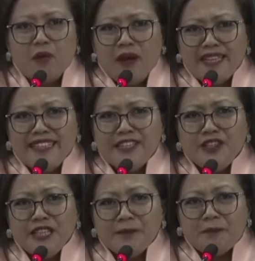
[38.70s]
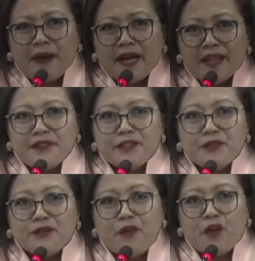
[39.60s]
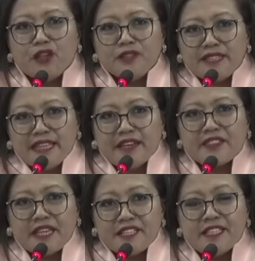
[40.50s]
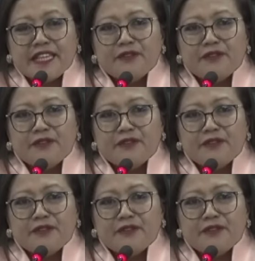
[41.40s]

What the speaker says: why did you not bother to volunteer these